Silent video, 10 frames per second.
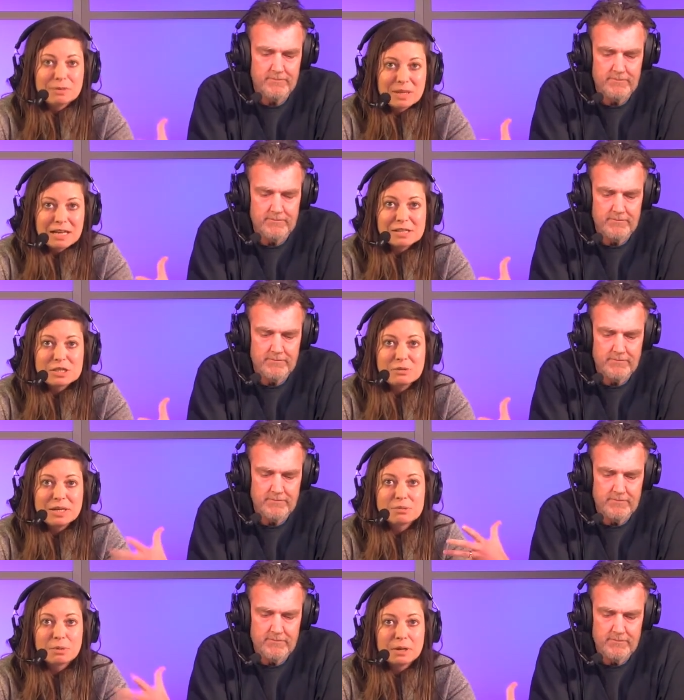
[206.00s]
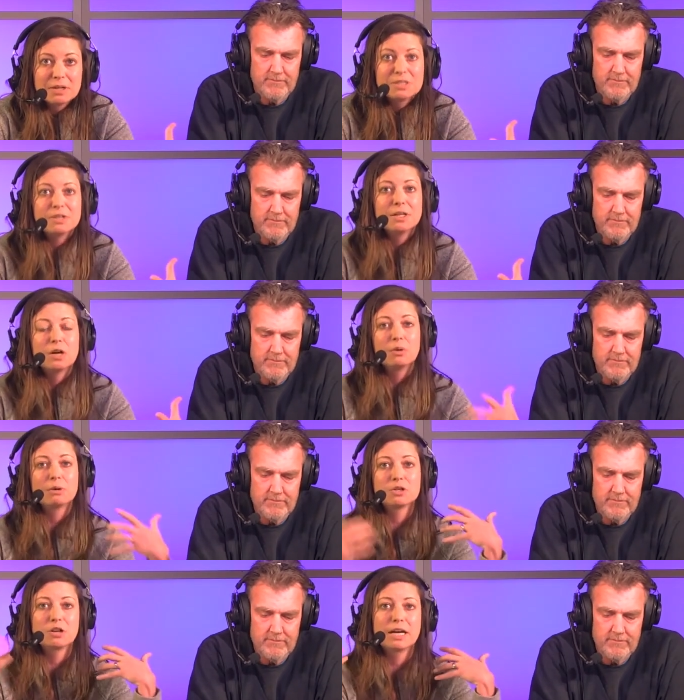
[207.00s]
Speaker 1: from the last 2 weeks when we were in studio. We
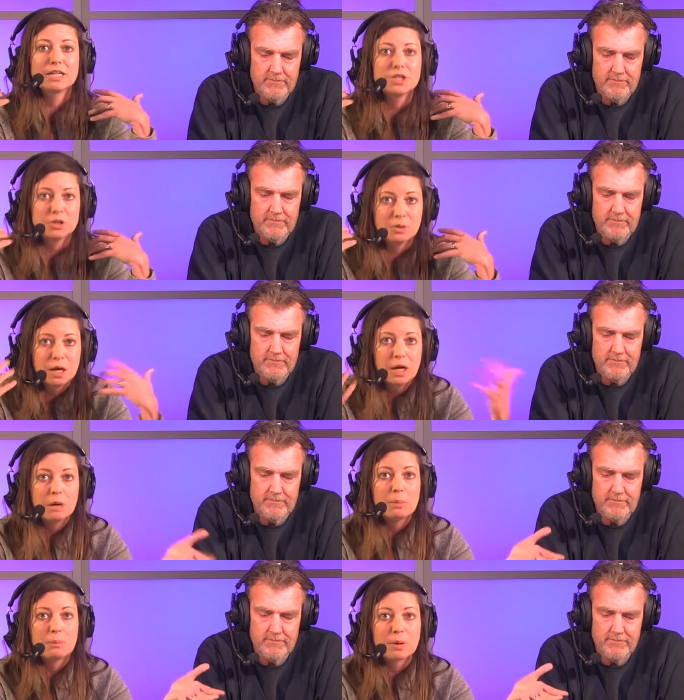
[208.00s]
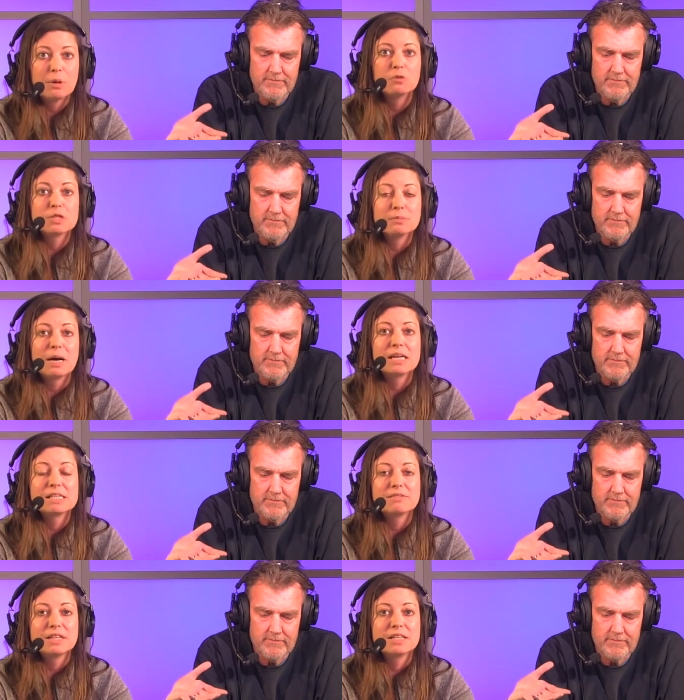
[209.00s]
were trying to promote some
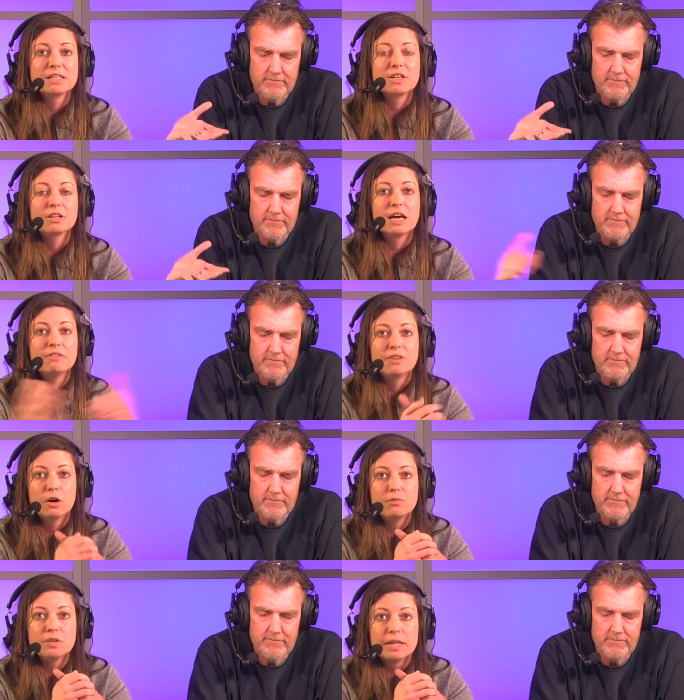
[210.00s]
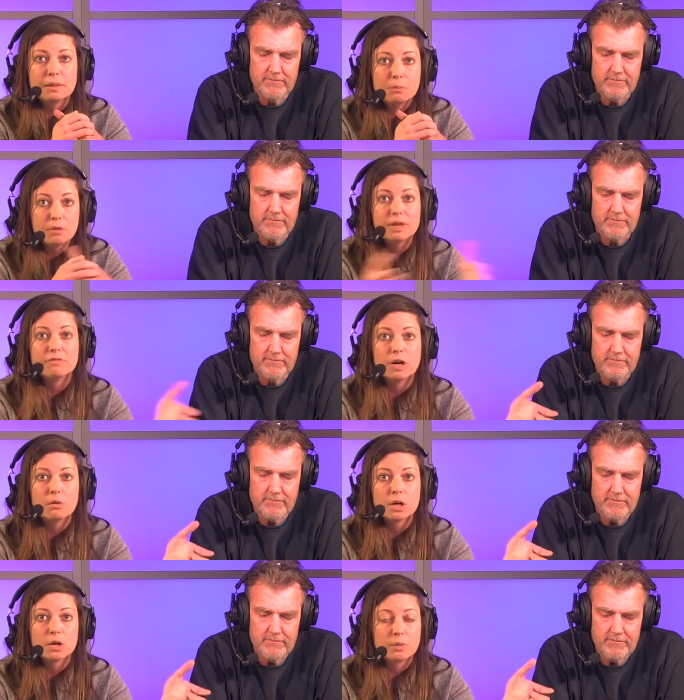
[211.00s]
positive things in your life, and hopefully moving
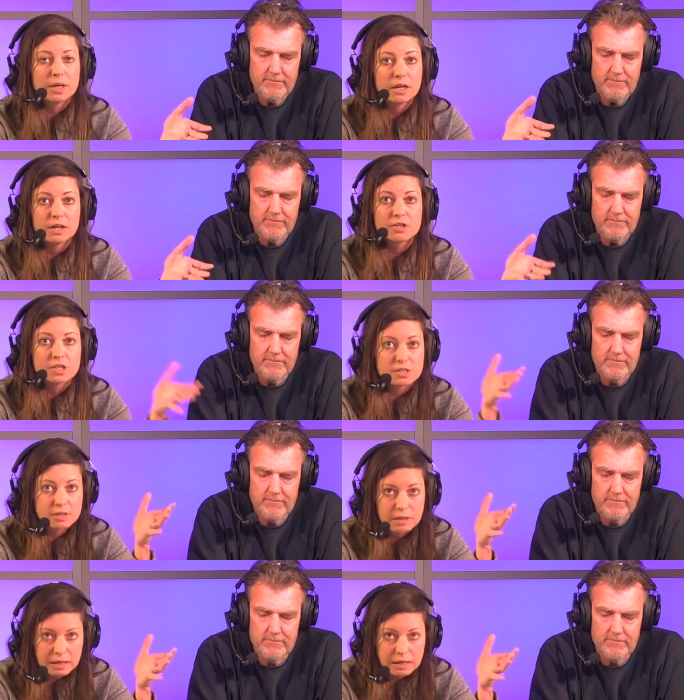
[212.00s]
forward, we can all just